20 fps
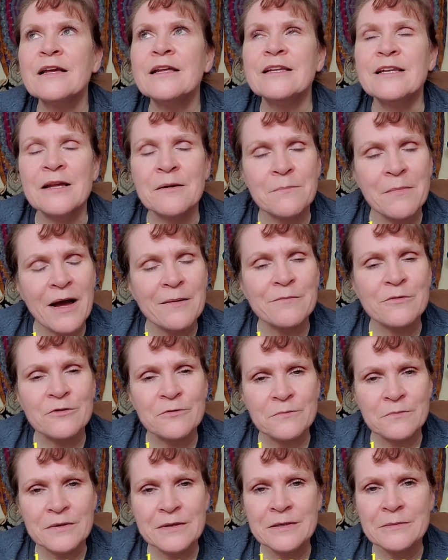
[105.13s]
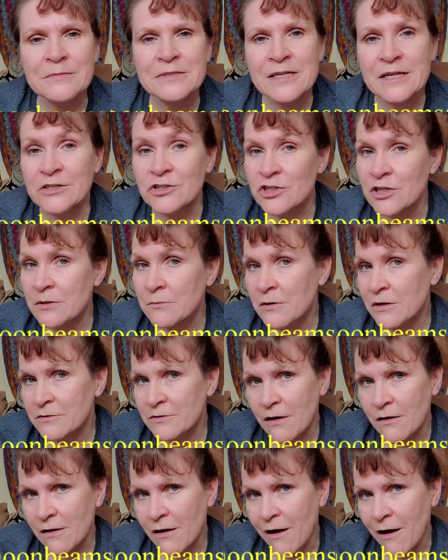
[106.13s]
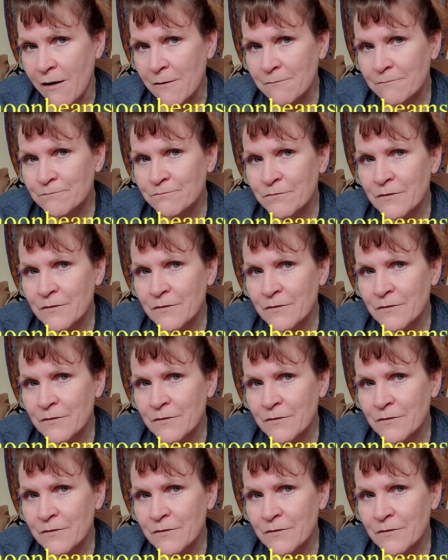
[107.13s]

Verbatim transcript: knitbymoonbeams at gmail.com.